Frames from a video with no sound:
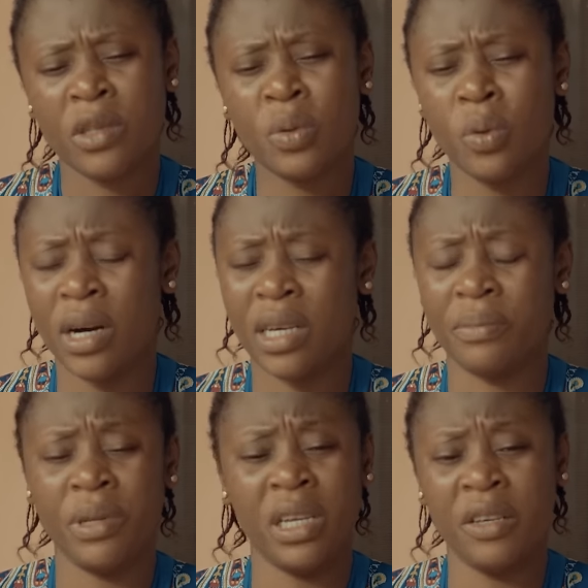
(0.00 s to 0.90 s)
who I
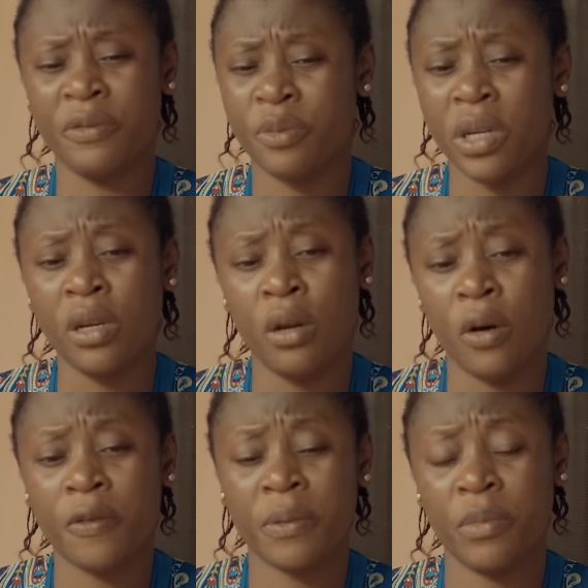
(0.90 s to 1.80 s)
believe really
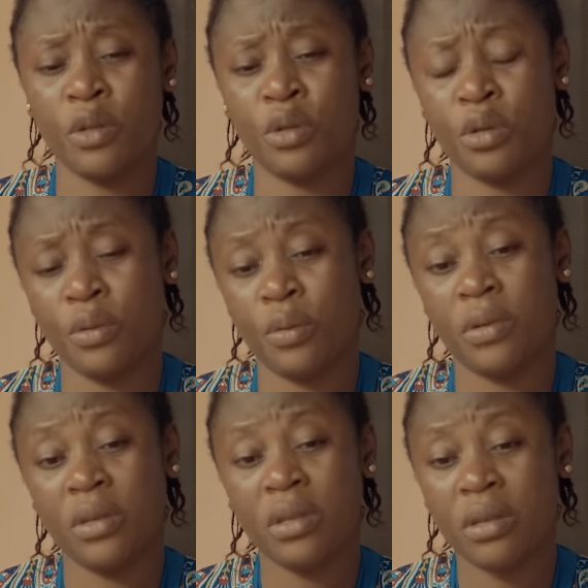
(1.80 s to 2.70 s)
loves me too.